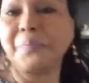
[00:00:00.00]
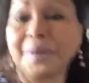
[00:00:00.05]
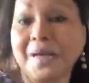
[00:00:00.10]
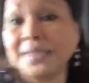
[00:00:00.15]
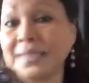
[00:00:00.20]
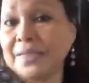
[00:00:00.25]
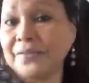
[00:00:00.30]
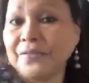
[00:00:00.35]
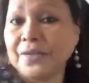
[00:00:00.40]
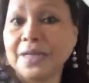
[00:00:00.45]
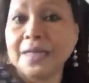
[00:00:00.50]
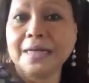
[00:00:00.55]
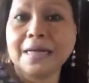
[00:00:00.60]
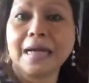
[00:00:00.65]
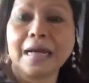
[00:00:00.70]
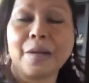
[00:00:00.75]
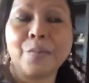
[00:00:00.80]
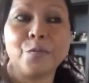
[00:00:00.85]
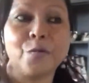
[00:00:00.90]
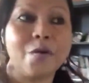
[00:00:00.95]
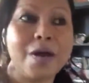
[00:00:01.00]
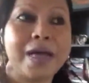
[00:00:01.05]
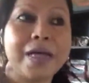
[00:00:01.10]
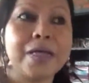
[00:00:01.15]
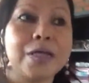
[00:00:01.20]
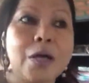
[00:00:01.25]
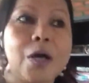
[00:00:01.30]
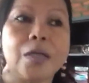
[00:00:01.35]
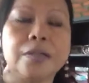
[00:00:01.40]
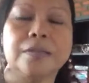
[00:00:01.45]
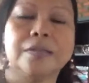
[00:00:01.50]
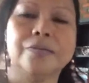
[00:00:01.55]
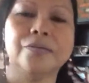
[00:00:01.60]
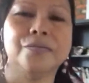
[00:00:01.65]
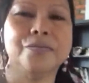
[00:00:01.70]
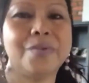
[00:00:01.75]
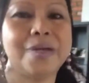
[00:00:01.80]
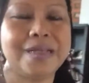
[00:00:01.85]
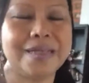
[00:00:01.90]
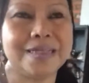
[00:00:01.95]
passive income. Why not?
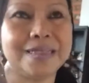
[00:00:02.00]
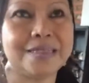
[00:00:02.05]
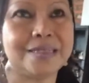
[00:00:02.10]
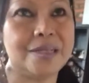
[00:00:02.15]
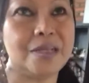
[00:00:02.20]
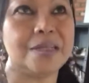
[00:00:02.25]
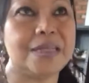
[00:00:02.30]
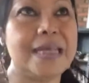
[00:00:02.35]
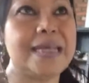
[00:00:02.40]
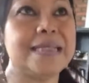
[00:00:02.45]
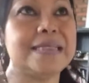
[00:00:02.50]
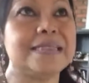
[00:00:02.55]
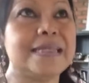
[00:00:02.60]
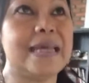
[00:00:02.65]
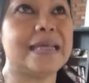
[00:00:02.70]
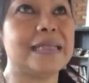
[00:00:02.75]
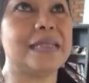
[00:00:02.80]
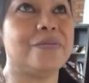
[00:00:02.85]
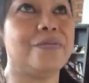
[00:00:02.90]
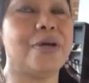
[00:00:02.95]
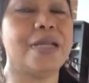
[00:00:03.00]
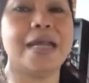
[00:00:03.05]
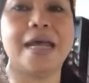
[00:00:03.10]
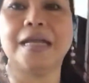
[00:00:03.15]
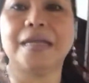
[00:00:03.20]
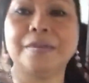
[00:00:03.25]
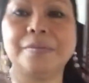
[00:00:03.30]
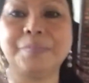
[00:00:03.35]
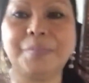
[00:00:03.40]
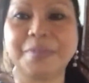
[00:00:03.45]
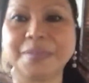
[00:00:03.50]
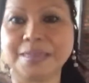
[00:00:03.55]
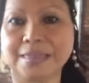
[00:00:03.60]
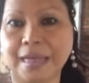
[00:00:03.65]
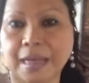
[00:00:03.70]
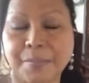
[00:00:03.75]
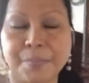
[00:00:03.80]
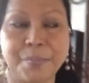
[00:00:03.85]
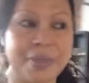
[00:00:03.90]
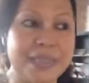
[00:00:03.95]
Well, it's not exactly
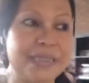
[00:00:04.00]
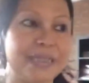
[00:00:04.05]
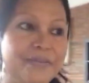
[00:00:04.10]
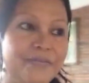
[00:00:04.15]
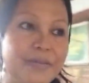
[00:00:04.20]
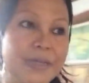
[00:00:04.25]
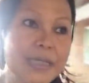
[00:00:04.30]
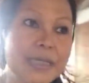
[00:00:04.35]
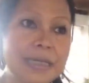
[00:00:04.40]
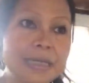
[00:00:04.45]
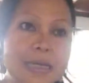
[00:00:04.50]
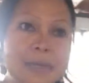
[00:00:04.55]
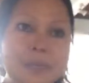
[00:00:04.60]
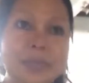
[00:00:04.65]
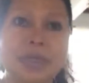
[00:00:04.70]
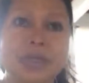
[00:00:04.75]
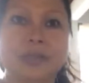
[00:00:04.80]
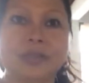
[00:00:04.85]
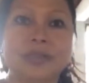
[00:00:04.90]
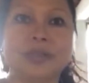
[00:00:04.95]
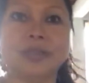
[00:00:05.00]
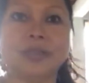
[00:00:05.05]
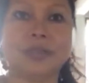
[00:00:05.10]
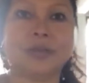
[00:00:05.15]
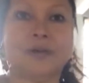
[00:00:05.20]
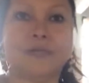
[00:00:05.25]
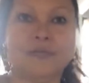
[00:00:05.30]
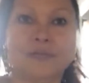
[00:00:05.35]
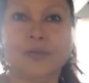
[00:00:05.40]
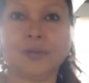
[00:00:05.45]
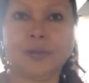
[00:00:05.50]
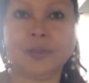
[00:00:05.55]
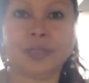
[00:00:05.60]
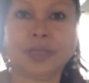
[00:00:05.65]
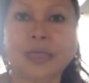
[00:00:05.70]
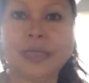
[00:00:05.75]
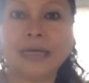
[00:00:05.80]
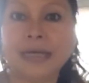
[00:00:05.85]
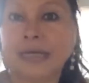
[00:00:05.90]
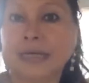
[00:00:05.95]
100% passive income, because of
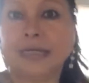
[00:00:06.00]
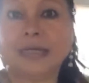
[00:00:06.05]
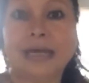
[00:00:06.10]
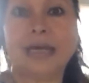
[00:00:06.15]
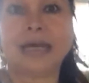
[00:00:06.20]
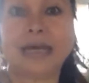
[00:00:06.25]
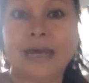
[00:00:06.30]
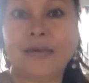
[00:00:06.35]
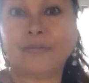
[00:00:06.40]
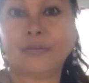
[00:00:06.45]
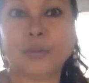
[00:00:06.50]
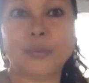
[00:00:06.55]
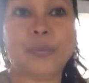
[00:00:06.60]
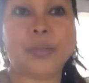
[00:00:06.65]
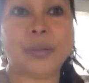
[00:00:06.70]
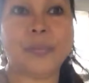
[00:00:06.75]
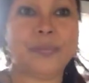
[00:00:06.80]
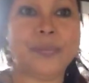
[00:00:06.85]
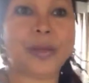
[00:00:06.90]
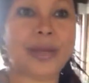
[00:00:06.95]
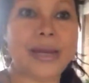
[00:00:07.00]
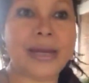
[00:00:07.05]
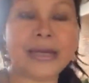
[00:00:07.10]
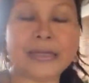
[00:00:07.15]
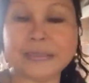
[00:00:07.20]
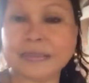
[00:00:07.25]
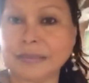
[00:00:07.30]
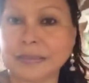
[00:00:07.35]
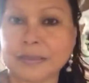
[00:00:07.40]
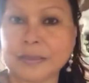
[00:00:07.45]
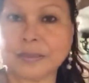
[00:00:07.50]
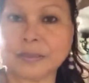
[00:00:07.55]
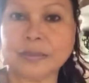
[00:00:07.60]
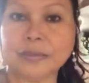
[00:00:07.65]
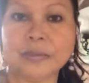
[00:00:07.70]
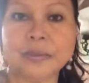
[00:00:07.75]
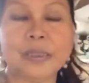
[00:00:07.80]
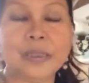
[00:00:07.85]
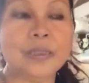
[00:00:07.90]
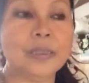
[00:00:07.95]
course I have to prepare
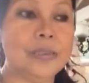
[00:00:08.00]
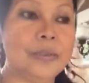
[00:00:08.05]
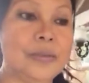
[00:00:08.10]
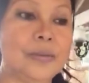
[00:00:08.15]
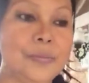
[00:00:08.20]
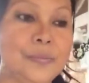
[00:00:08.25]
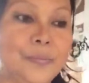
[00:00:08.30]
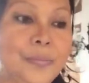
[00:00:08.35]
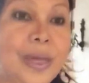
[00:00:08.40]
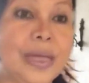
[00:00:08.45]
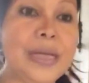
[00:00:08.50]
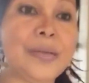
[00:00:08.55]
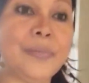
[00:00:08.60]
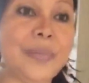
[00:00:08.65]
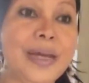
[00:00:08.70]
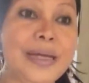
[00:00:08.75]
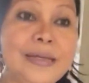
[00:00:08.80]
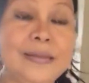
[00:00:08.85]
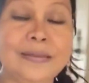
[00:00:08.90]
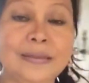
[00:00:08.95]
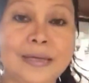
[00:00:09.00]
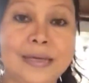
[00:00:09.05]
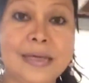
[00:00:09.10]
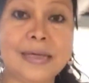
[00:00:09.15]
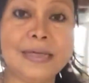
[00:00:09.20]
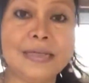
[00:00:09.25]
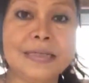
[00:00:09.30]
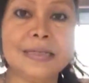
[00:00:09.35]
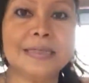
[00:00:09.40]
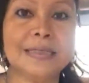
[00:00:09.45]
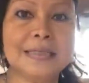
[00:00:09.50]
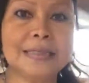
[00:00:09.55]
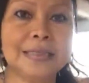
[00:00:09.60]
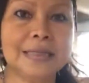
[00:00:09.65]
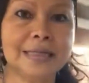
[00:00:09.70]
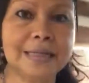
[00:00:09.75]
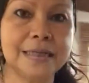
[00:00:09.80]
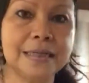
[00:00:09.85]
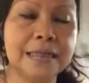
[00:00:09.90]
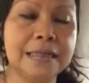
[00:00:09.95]
many things